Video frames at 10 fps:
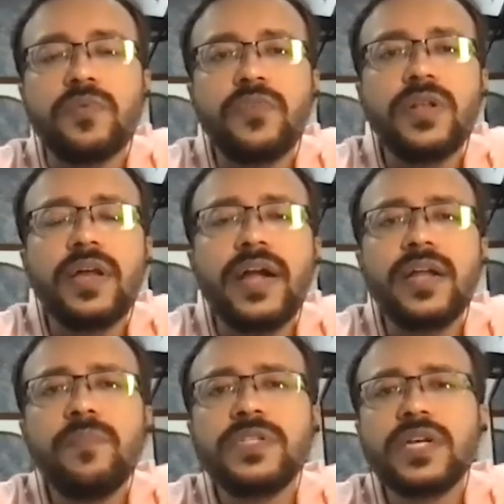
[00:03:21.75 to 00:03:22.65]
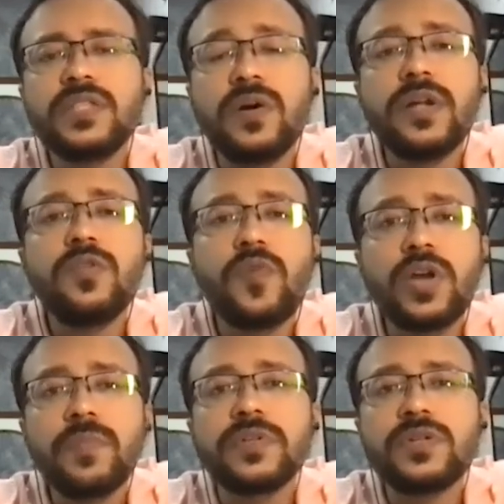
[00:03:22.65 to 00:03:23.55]
We'll end up missing 30 to
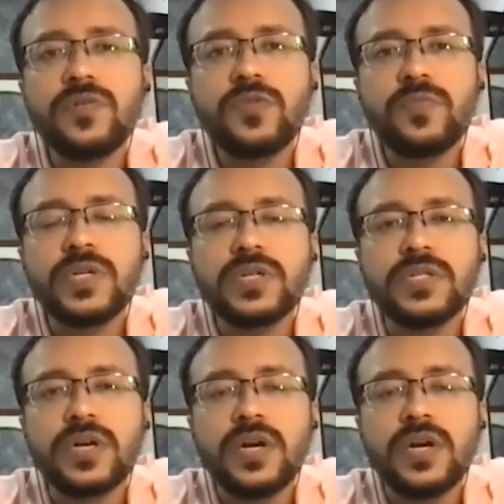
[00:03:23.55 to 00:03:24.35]
40% of the patients.